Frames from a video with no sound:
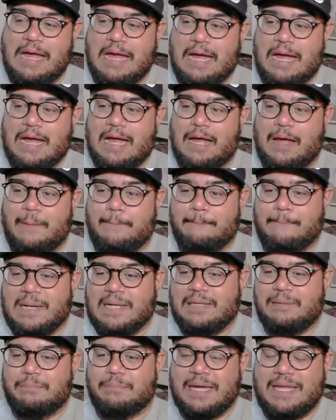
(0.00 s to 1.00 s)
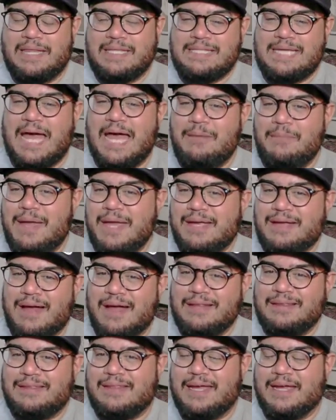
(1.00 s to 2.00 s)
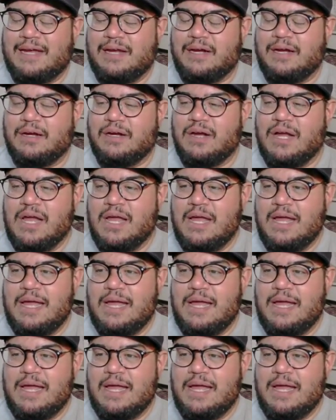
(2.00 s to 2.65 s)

But by the time I got there,